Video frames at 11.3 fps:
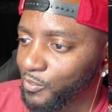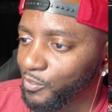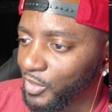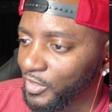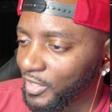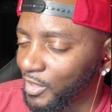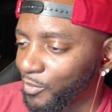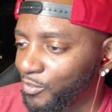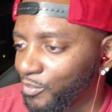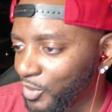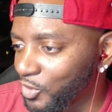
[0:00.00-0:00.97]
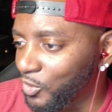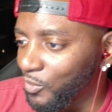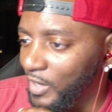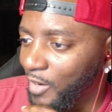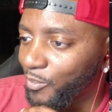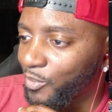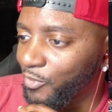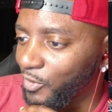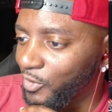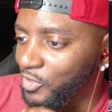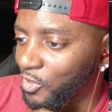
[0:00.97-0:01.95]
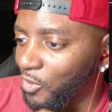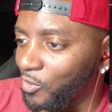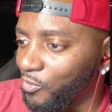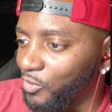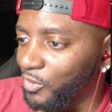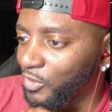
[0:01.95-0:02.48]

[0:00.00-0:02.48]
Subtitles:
But yeah, Mitchell, I'd prefer to start over